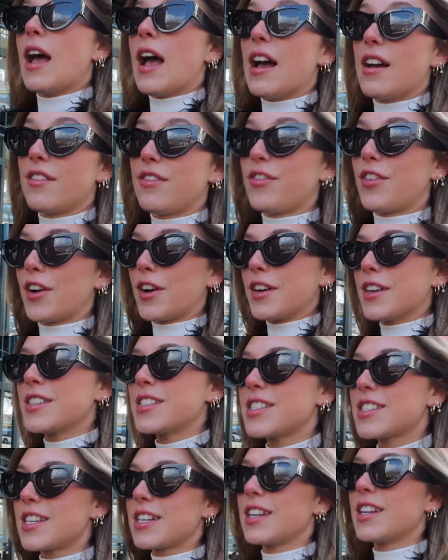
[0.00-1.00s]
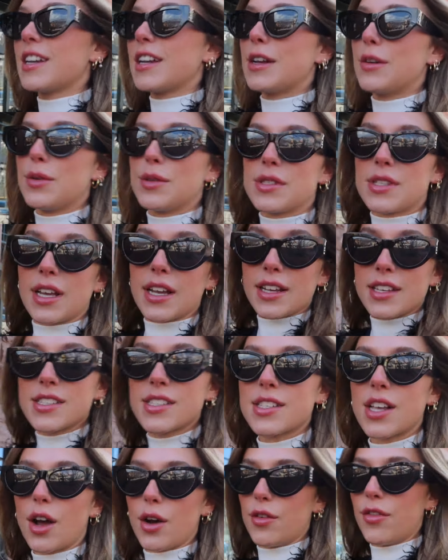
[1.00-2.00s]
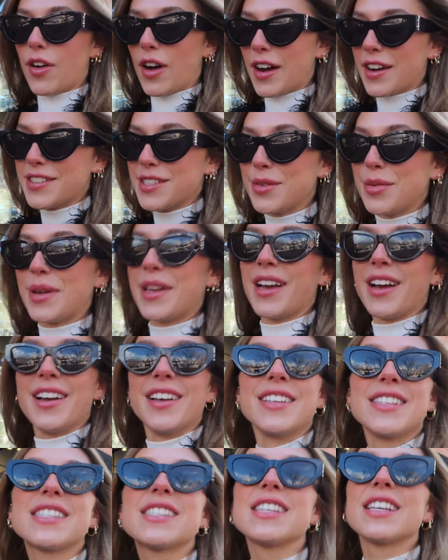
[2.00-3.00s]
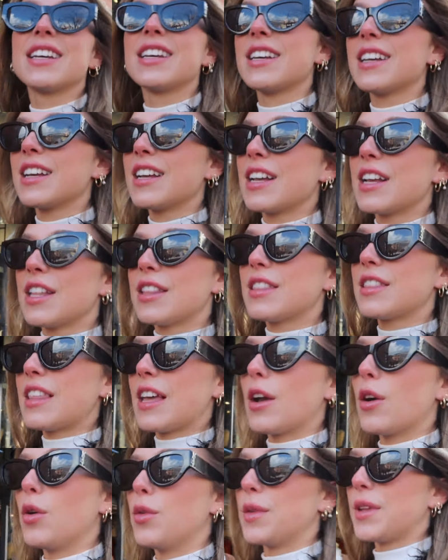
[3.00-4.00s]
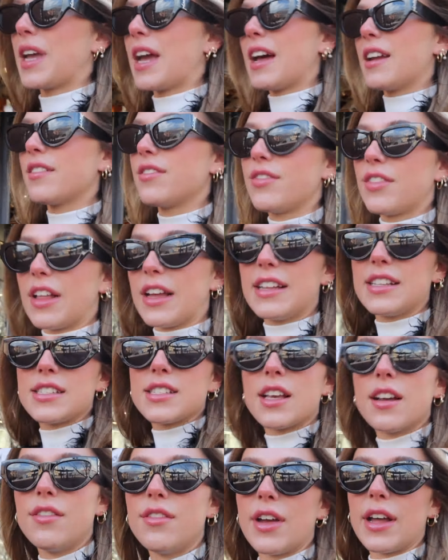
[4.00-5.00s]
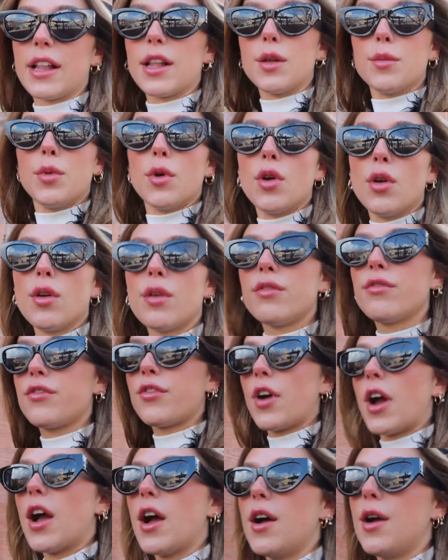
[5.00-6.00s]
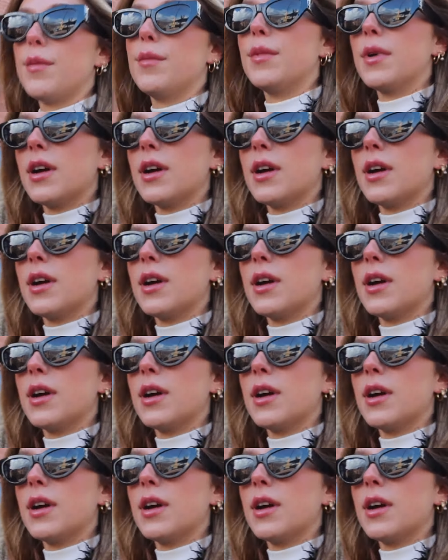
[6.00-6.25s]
At first, it was like so fucked because they only had flights available from...